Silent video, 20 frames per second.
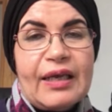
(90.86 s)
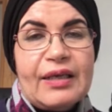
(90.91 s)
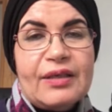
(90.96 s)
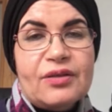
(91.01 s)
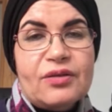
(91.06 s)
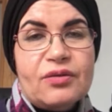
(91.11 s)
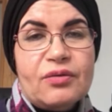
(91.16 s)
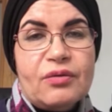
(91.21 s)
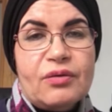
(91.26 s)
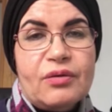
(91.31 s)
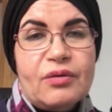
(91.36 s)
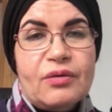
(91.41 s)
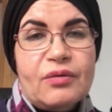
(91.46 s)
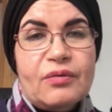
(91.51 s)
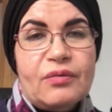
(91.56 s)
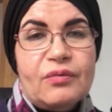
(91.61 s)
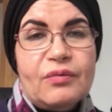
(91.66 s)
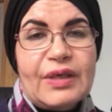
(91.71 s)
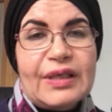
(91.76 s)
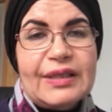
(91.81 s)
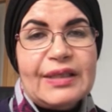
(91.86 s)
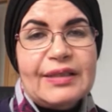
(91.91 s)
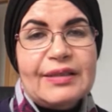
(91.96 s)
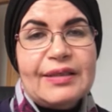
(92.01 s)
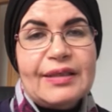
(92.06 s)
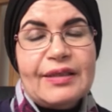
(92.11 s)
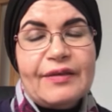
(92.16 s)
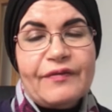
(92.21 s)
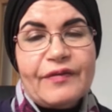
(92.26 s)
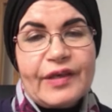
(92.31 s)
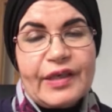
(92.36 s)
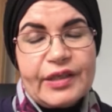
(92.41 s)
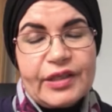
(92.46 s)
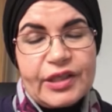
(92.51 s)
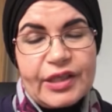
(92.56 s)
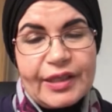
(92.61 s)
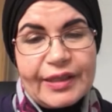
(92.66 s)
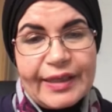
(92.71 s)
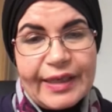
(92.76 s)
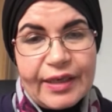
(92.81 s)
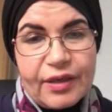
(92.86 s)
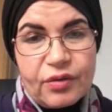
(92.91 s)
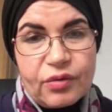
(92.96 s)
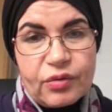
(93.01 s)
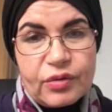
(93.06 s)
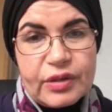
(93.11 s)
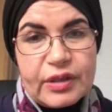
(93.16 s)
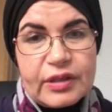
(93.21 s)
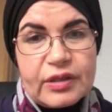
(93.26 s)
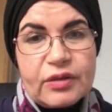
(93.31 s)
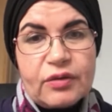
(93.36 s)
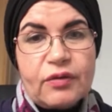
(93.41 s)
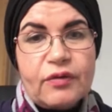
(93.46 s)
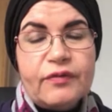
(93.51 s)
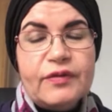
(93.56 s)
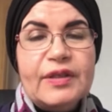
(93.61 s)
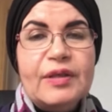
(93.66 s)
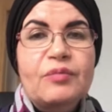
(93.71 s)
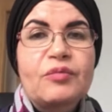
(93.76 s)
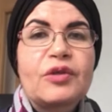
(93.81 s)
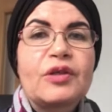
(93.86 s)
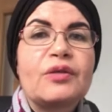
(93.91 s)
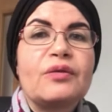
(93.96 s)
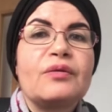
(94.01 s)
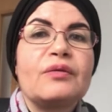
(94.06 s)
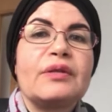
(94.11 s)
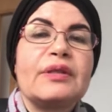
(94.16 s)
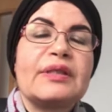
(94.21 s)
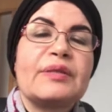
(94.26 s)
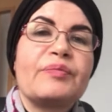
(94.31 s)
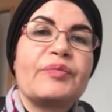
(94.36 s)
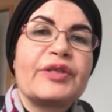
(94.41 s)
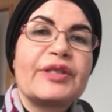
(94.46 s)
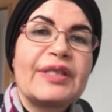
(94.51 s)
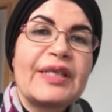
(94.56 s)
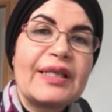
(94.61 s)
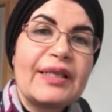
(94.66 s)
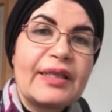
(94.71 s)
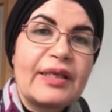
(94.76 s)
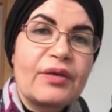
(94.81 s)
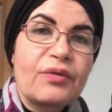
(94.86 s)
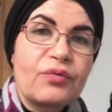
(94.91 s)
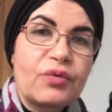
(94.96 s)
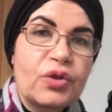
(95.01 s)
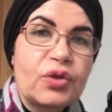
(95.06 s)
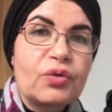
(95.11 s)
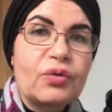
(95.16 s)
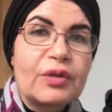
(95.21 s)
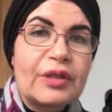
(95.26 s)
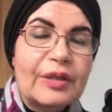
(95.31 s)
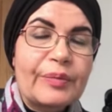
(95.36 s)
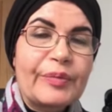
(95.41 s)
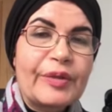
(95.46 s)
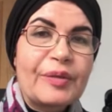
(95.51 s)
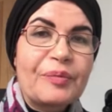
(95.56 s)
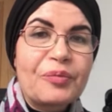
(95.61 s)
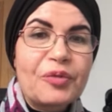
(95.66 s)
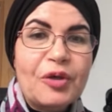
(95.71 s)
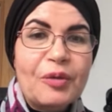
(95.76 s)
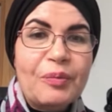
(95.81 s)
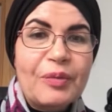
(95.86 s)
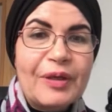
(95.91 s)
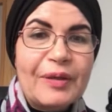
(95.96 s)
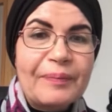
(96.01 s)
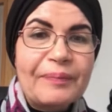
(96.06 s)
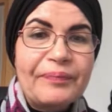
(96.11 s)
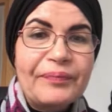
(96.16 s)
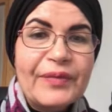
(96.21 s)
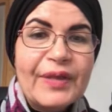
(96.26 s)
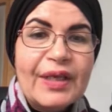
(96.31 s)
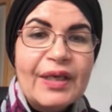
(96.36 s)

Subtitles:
So what is the differential diagnosis of someone who is presenting with shoulder pain problem?